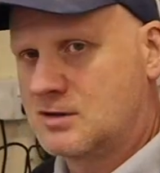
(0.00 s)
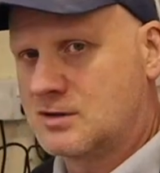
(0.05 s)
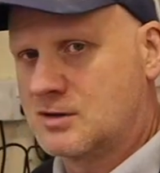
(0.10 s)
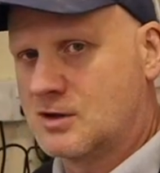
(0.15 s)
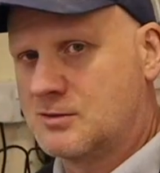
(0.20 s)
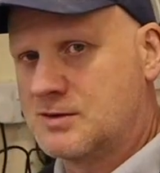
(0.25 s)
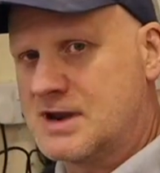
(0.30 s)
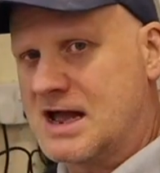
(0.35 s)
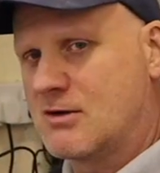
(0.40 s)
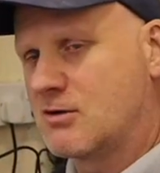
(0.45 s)

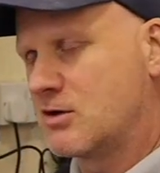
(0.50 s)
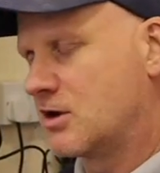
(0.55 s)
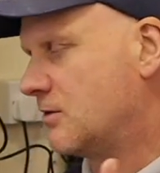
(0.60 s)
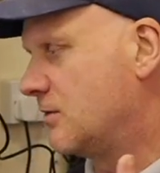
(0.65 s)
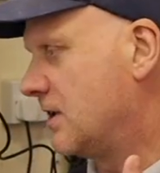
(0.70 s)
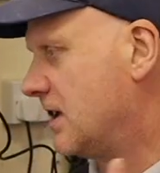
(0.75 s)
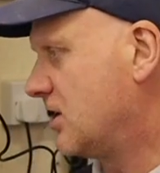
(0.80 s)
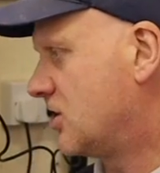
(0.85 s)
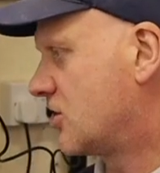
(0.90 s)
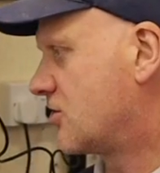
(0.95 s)
So now I'm going
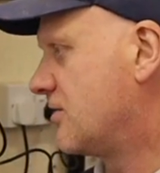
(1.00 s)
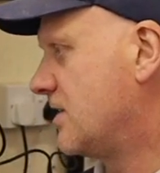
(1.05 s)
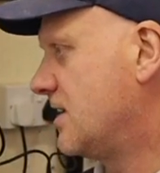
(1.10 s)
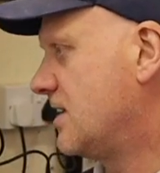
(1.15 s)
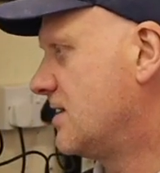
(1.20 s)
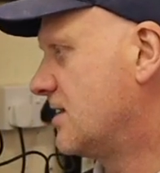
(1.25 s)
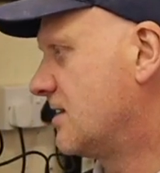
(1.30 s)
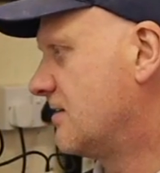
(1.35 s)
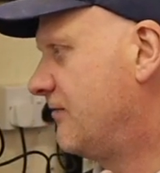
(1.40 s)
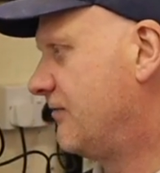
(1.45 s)
to
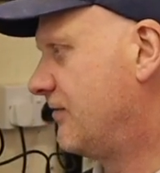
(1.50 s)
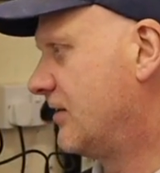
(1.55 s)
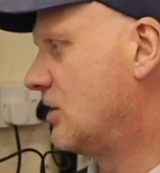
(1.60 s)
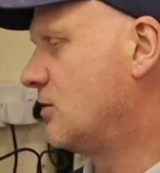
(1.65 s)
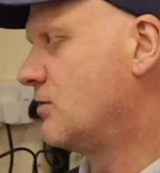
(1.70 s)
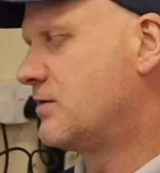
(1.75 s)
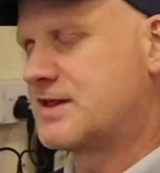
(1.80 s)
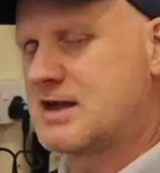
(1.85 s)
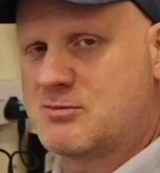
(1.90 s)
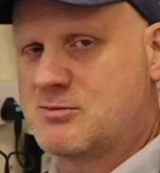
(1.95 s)
increase the
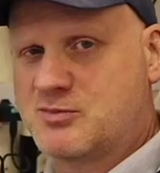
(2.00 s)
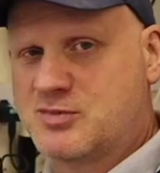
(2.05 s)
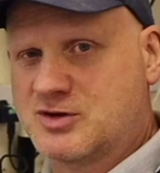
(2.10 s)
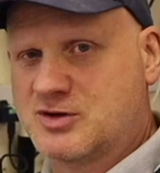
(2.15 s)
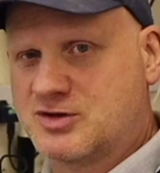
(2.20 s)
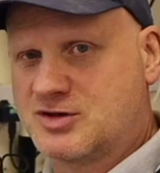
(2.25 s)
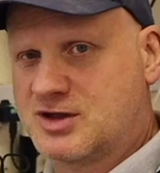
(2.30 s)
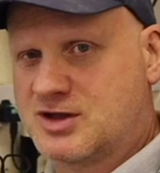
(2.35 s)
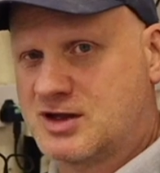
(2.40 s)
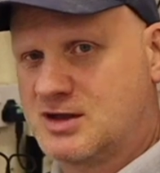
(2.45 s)
flow
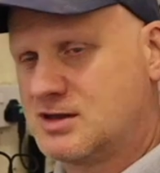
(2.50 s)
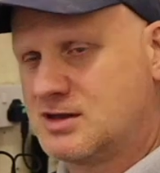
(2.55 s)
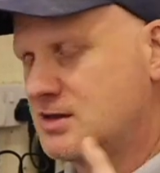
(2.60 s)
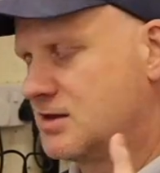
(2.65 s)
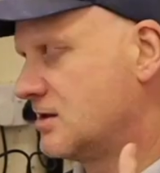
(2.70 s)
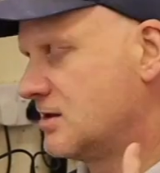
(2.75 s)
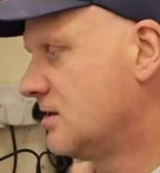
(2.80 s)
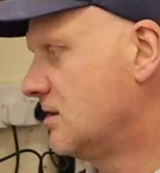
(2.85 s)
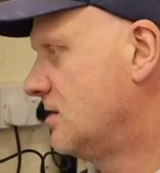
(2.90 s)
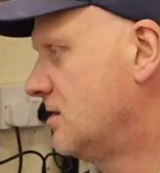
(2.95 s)
temperature
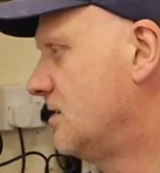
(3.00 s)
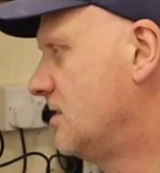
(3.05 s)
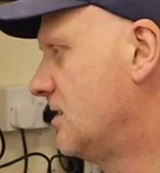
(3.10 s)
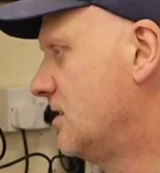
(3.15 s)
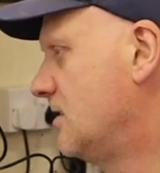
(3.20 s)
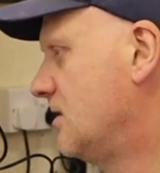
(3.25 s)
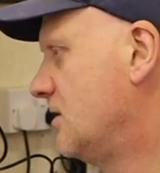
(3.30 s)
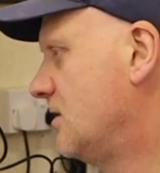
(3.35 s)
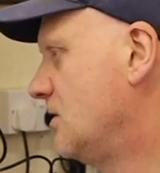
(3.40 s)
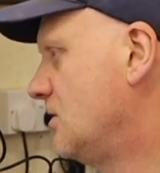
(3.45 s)

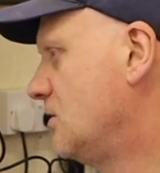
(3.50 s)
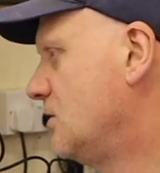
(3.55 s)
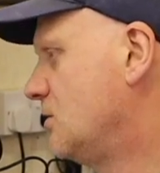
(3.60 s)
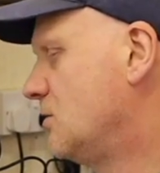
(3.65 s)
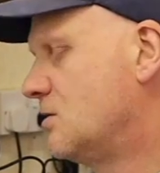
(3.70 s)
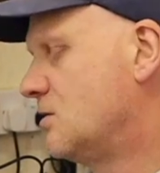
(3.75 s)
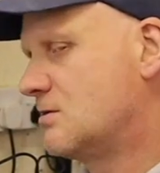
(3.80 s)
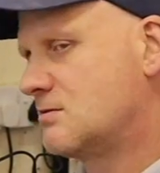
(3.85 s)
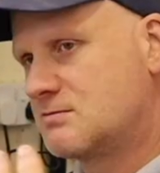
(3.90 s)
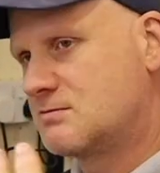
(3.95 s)

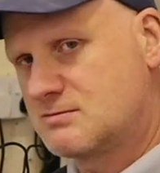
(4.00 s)
to